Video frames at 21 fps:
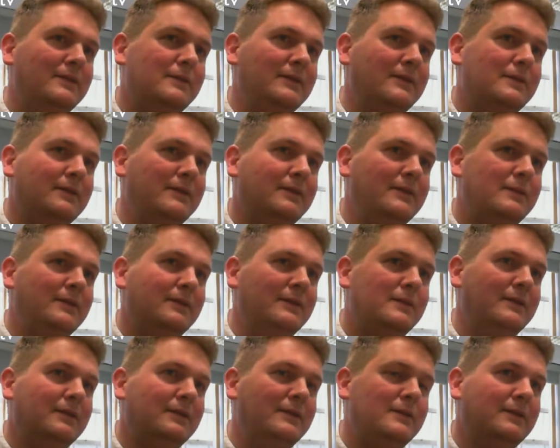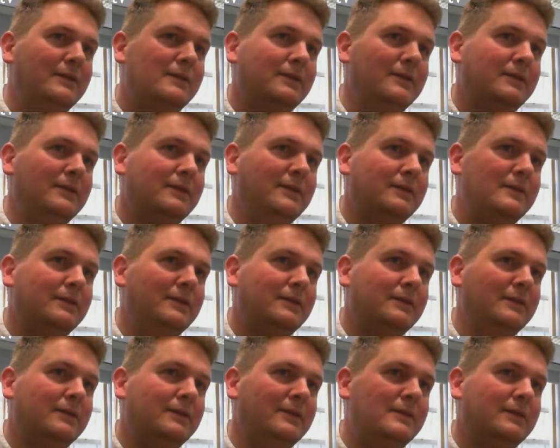
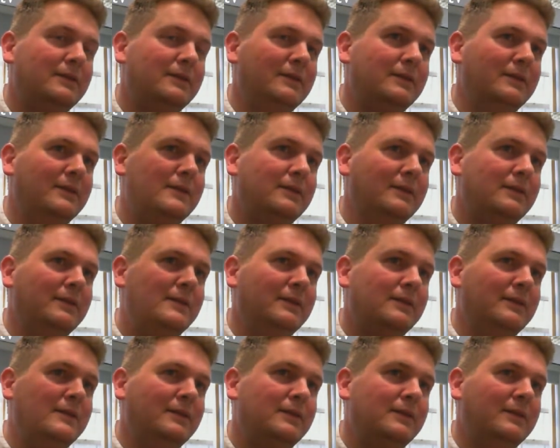(silent)